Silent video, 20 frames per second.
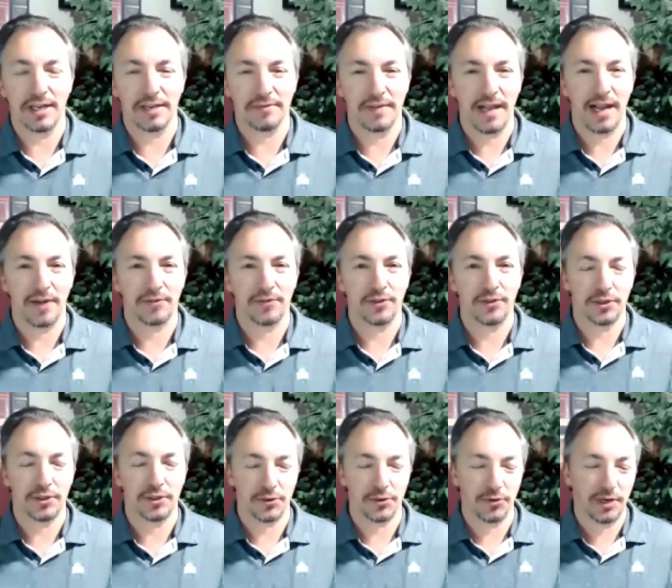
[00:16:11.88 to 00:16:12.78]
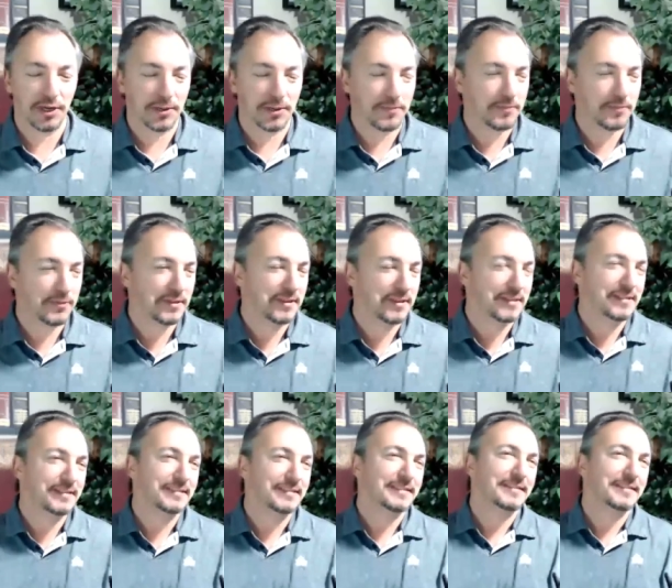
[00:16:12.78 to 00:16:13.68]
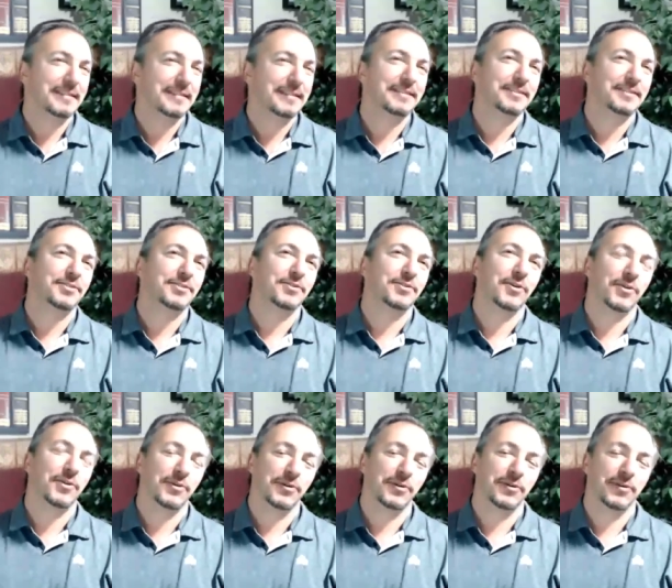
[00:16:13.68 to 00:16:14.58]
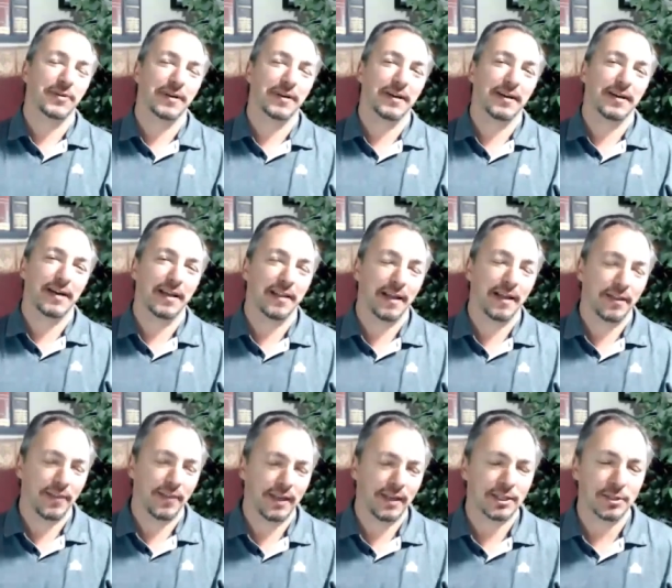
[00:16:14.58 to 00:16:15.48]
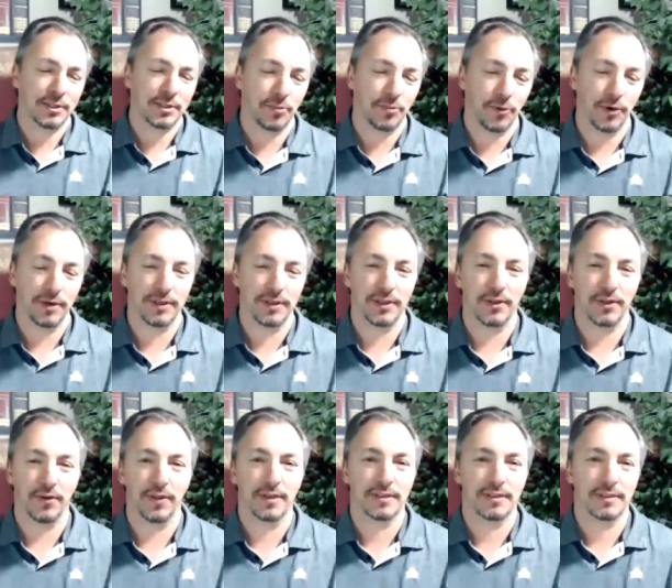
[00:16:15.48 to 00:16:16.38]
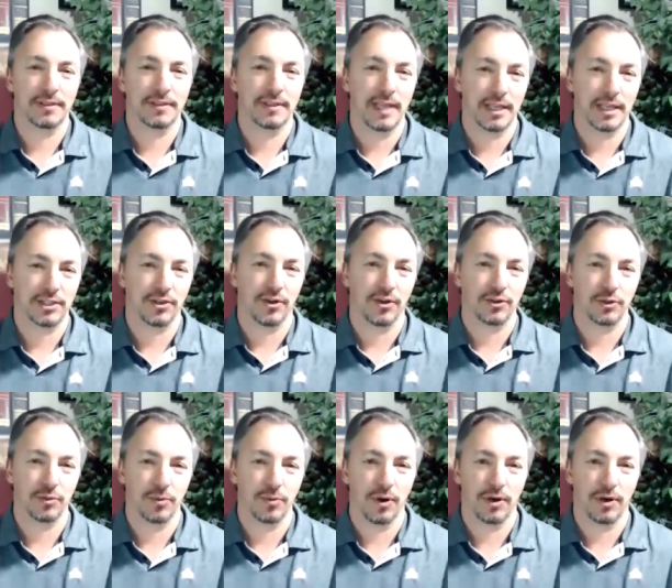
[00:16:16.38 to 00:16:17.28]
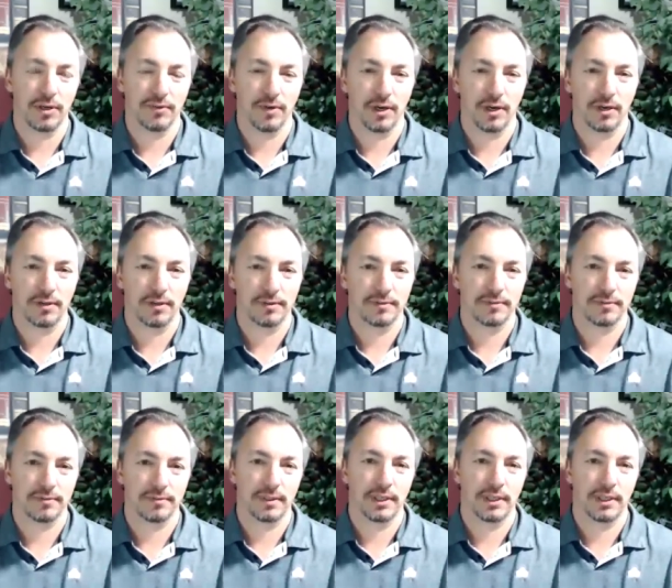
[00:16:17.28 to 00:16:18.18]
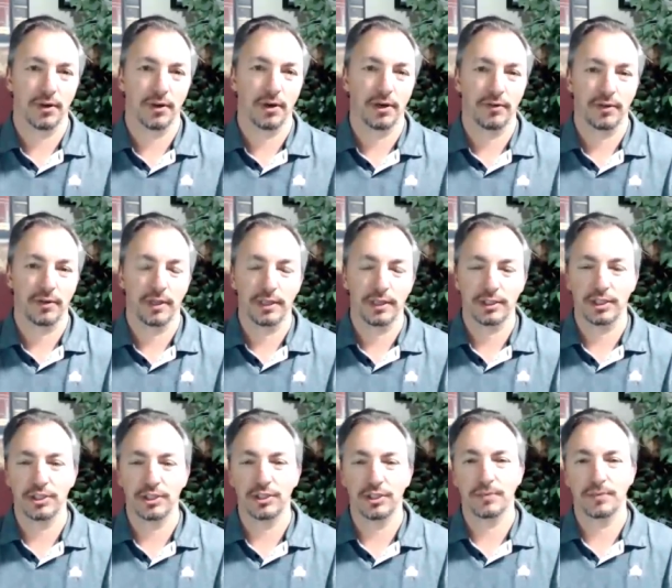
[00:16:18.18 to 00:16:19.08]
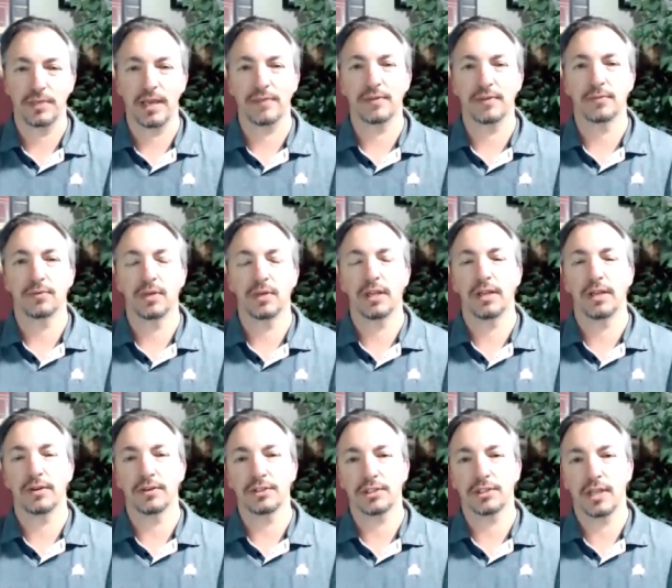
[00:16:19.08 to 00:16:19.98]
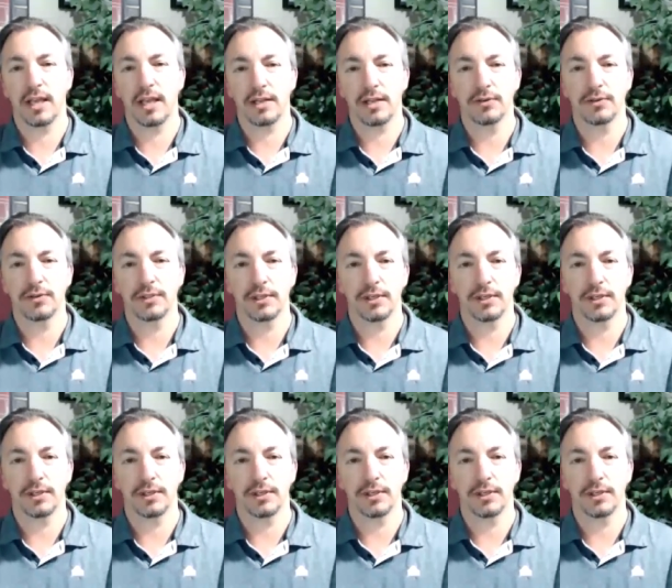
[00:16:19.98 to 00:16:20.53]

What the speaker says: after it as well. And so I think it's important though that that's also part of our our relationships. You have to really understand who